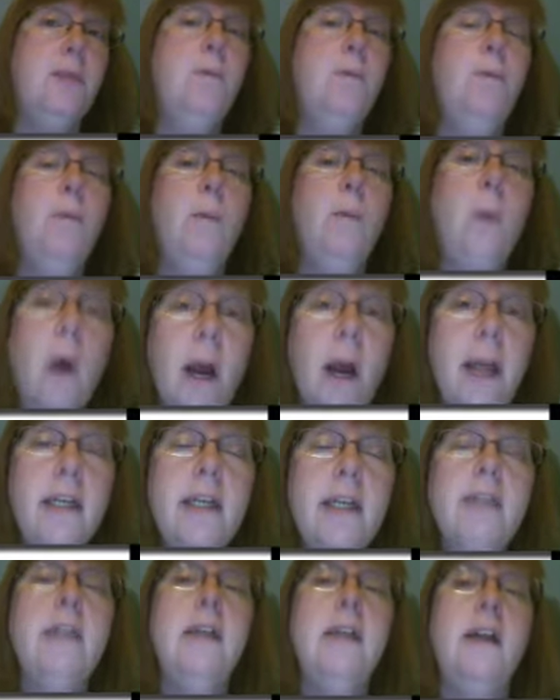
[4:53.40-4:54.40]

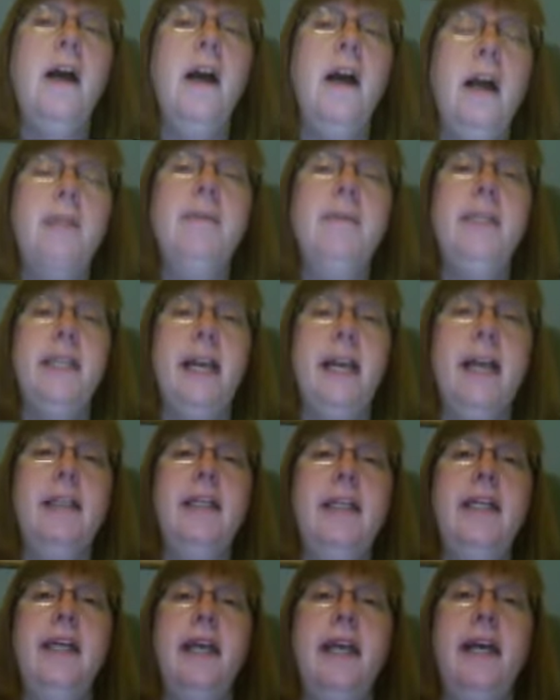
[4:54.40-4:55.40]
one
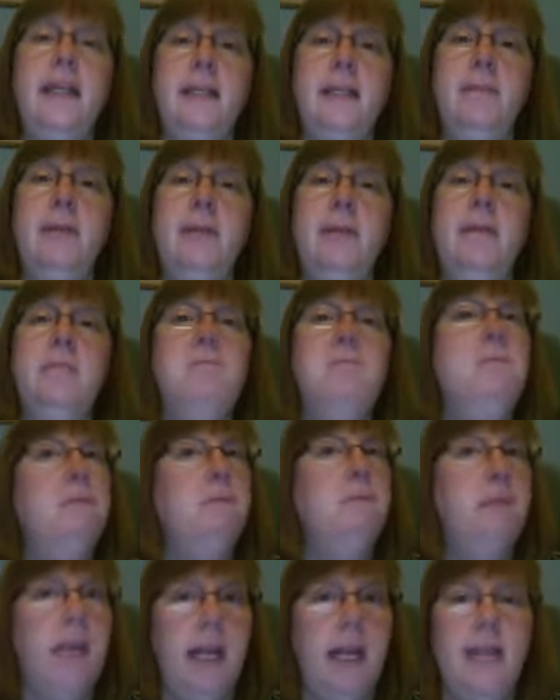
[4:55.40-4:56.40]
non-metallic element
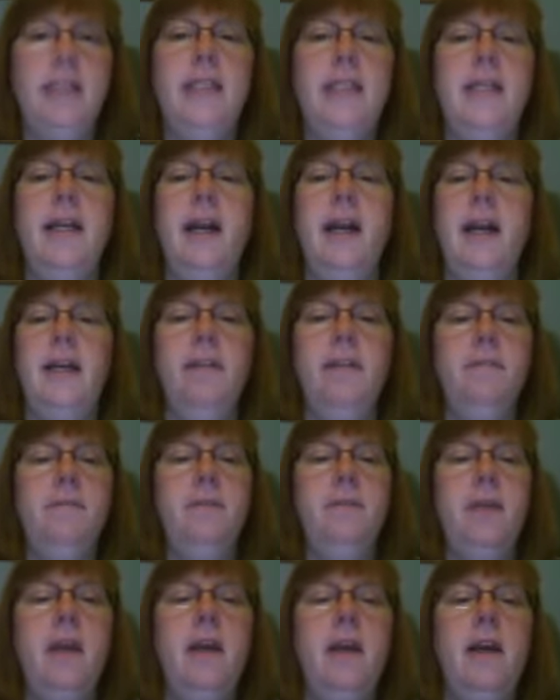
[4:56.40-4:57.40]
and an "ide."
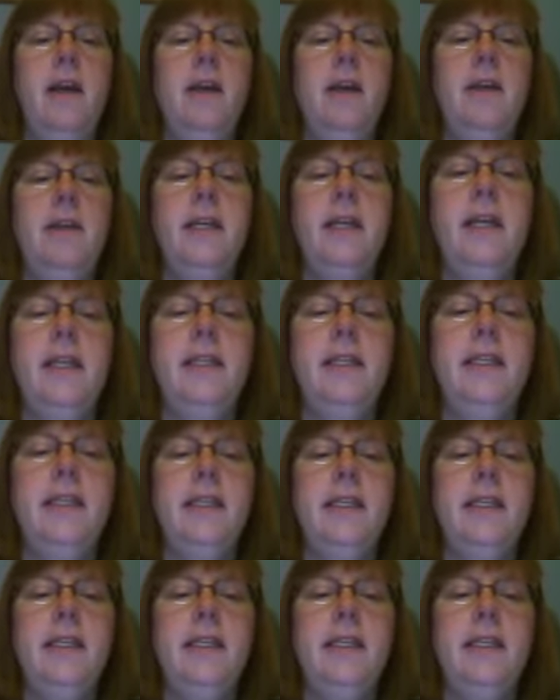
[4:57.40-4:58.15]
This